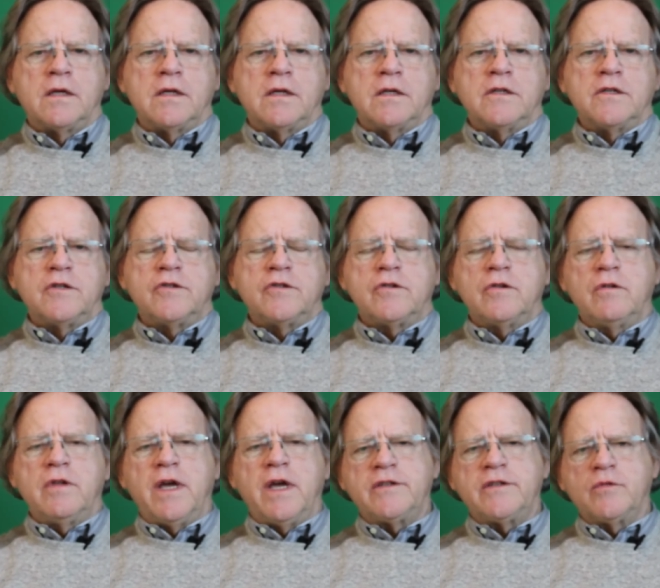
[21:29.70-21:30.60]
So
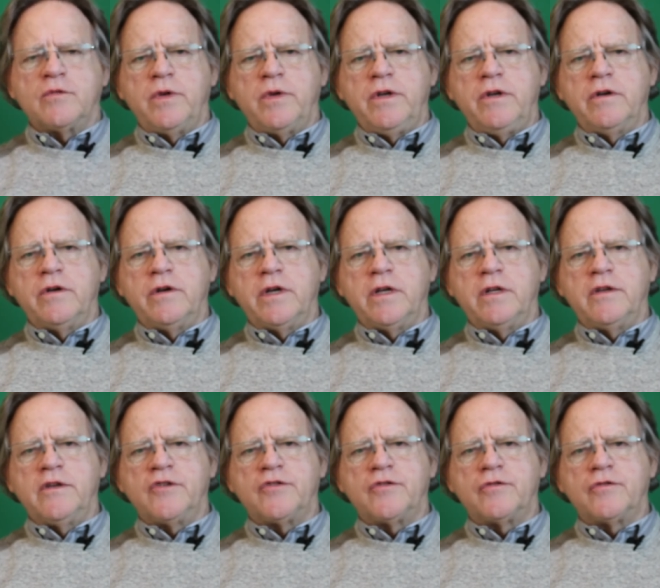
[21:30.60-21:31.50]
that's when you're in the
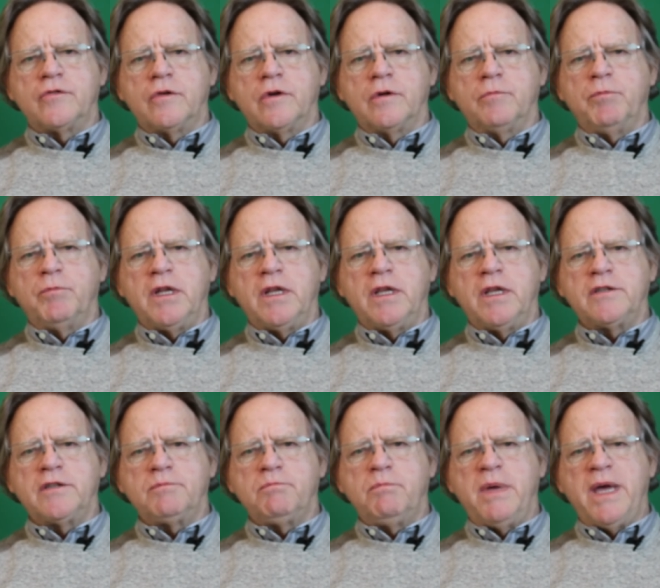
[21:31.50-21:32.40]
store, but let's
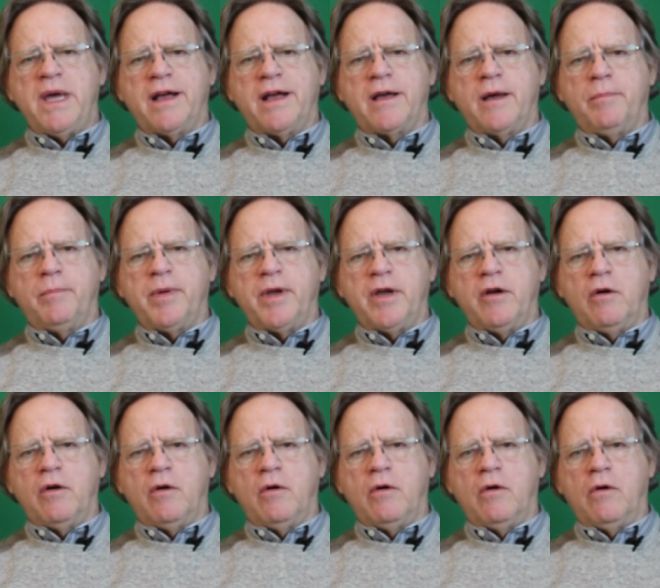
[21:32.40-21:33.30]
back up and
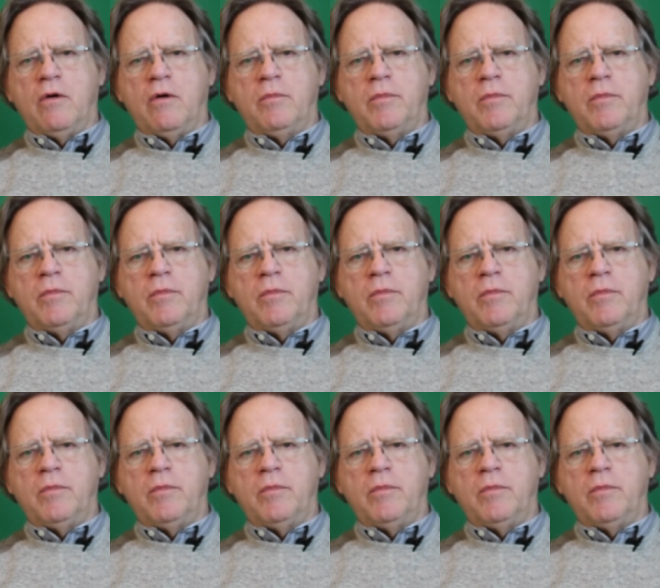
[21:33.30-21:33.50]
go home.